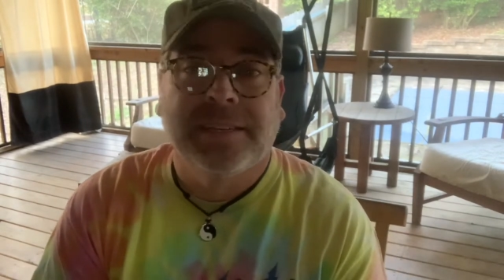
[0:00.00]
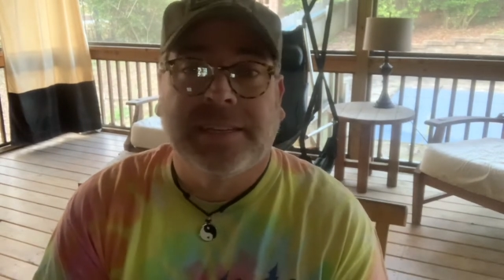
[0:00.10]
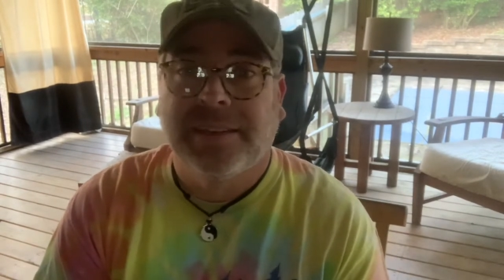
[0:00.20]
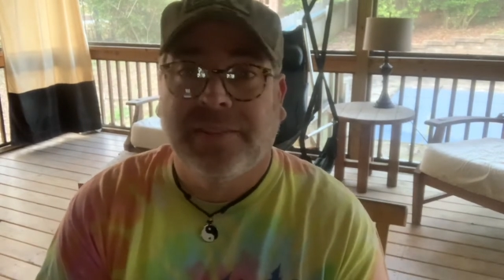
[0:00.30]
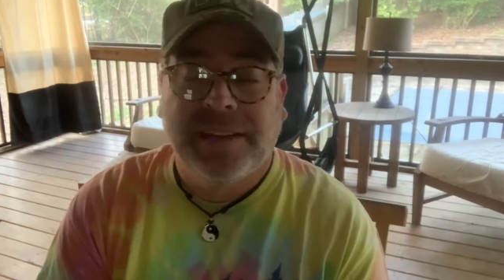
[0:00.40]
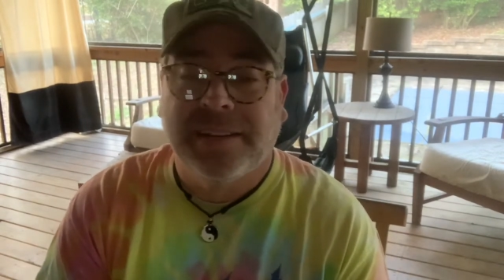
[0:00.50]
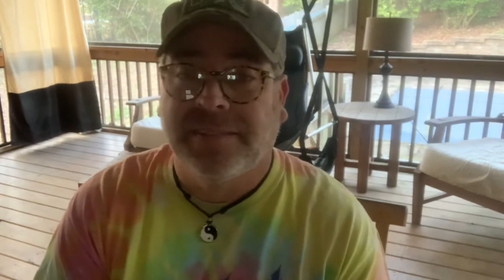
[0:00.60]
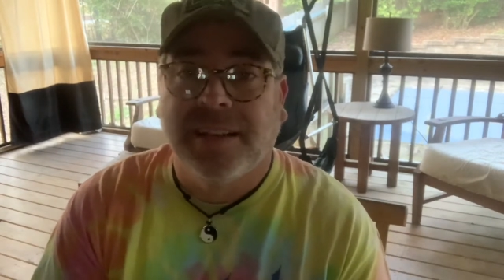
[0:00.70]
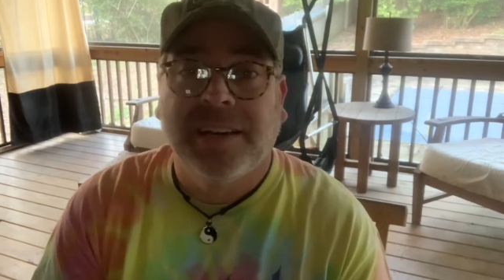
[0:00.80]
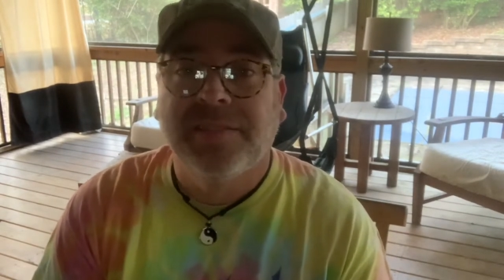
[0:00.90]
Like I've had a
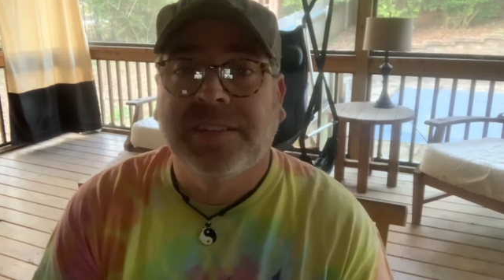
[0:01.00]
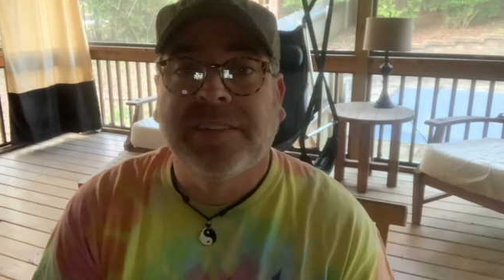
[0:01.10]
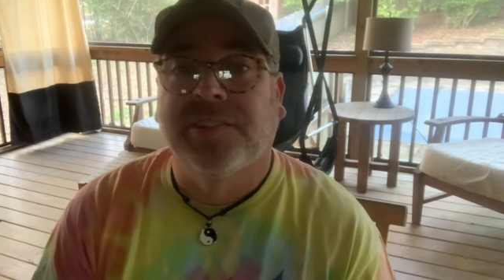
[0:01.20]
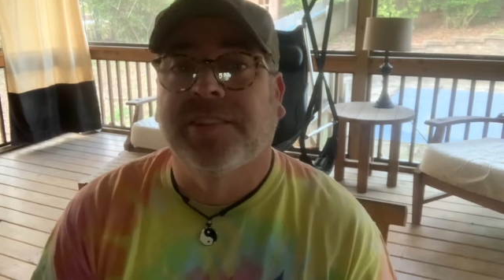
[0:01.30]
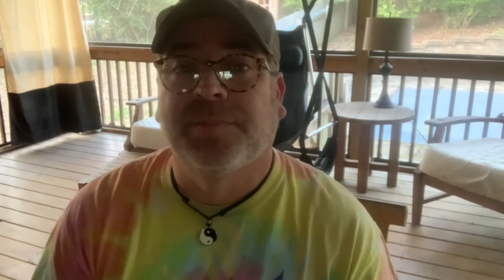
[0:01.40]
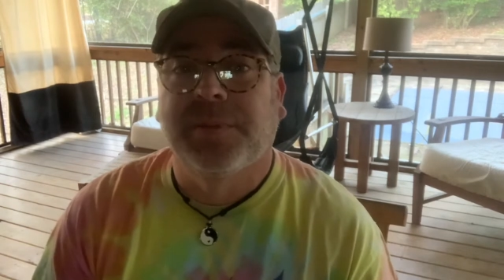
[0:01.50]
ton of interest,